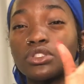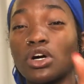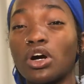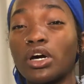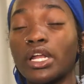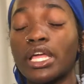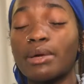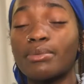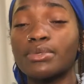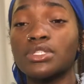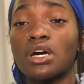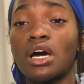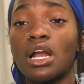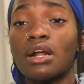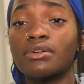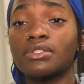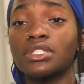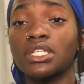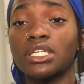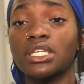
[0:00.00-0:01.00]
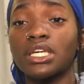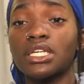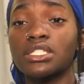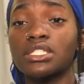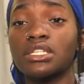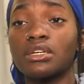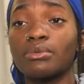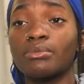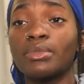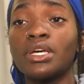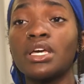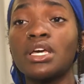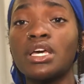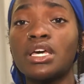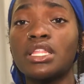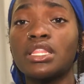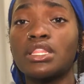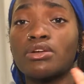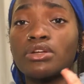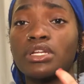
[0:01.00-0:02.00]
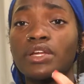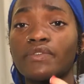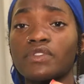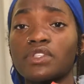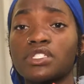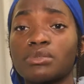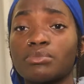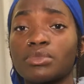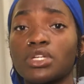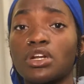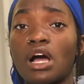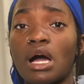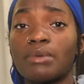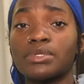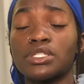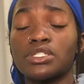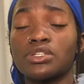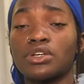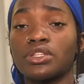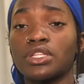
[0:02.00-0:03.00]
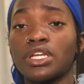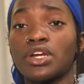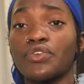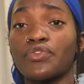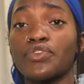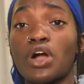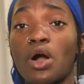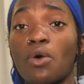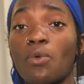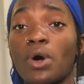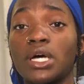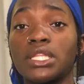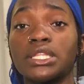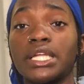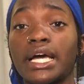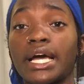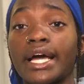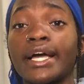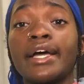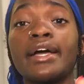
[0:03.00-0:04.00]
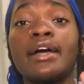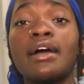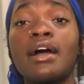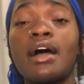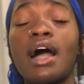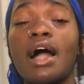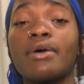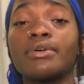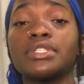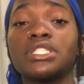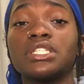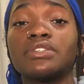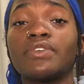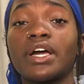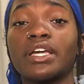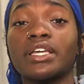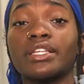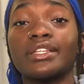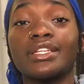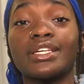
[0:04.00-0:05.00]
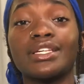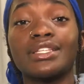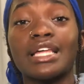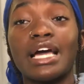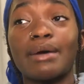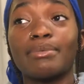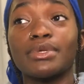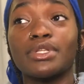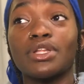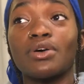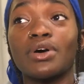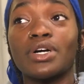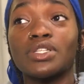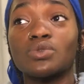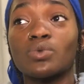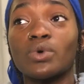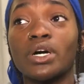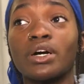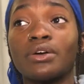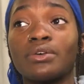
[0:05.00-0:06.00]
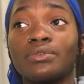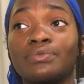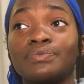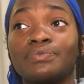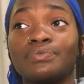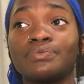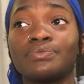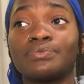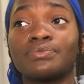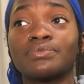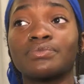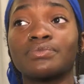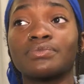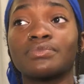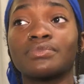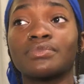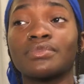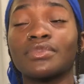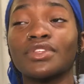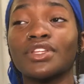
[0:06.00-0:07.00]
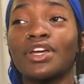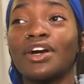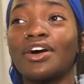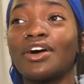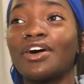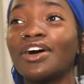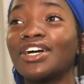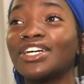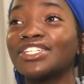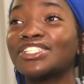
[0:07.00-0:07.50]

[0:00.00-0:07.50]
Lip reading: Amazon. I was looking at some. There are definitely some good options on there if y'all want that. I will see if I can link that below as well. Is